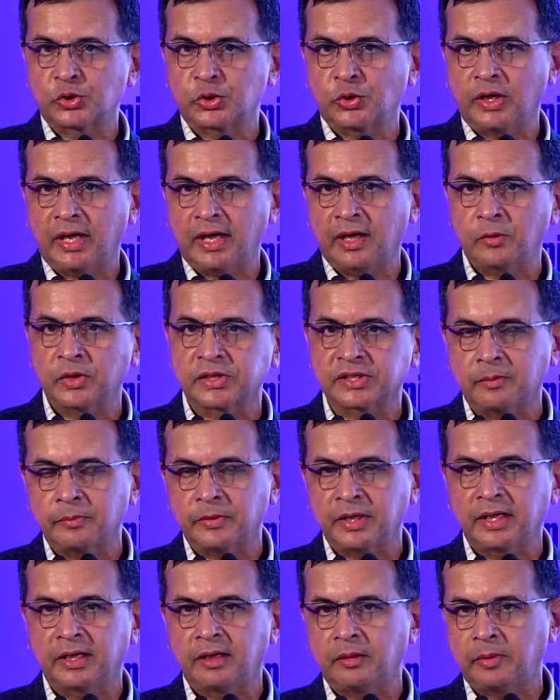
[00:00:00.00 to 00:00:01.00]
should have or
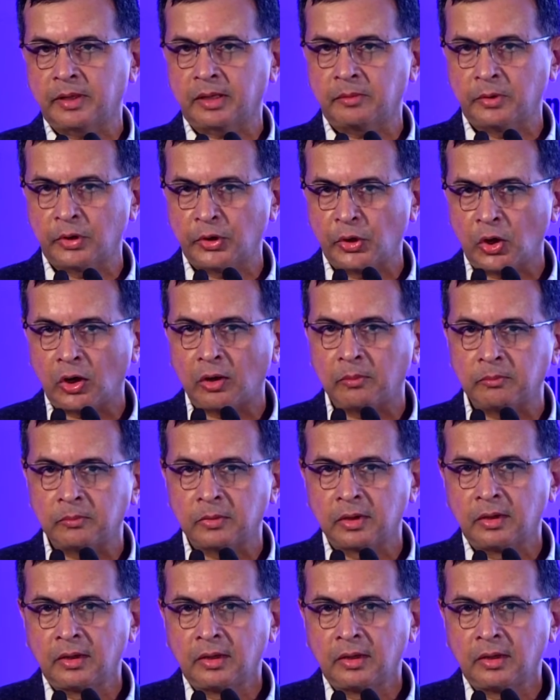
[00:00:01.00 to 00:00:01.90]
something. It will become a norm.